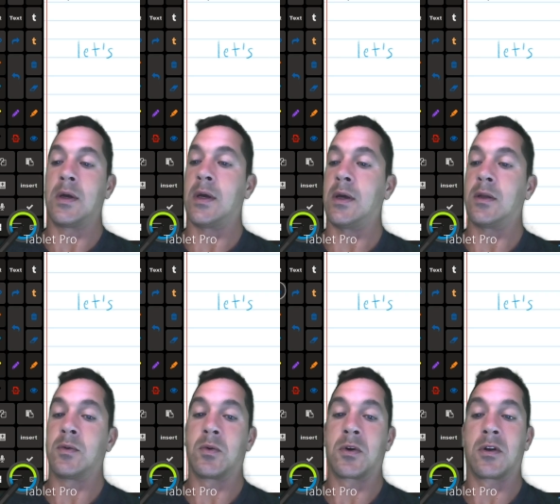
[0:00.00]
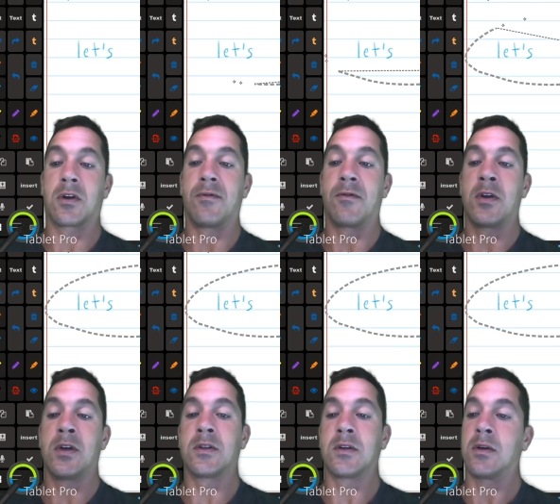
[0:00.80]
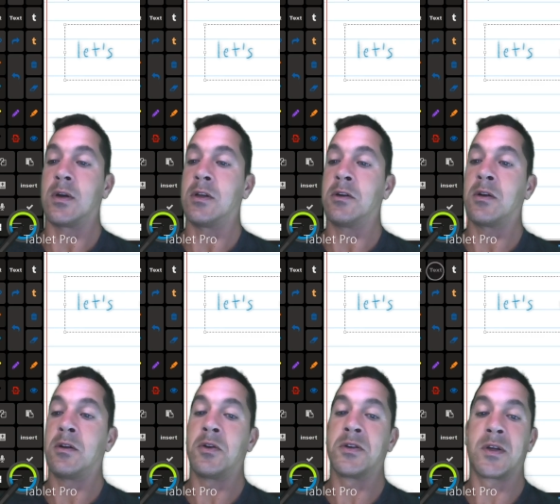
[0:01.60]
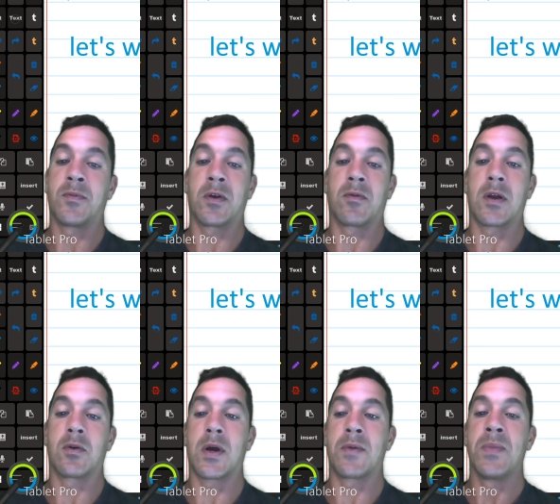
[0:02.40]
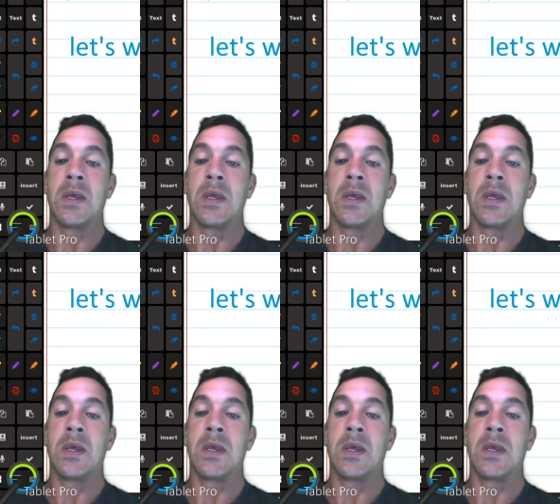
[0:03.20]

And we're going to convert it. And you're going to notice something right away.